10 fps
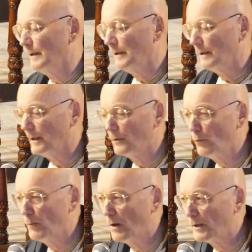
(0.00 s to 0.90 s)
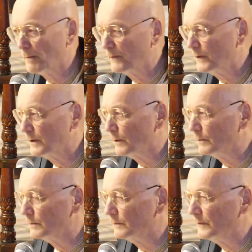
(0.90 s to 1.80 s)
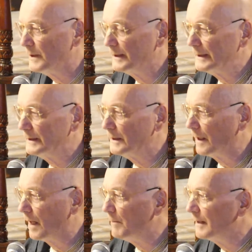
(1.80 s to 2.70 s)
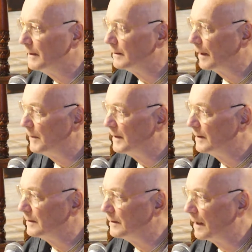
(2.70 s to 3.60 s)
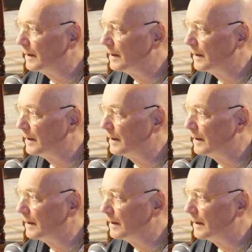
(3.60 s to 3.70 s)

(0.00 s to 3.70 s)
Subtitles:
Eko bahunam vidadati kaman ya.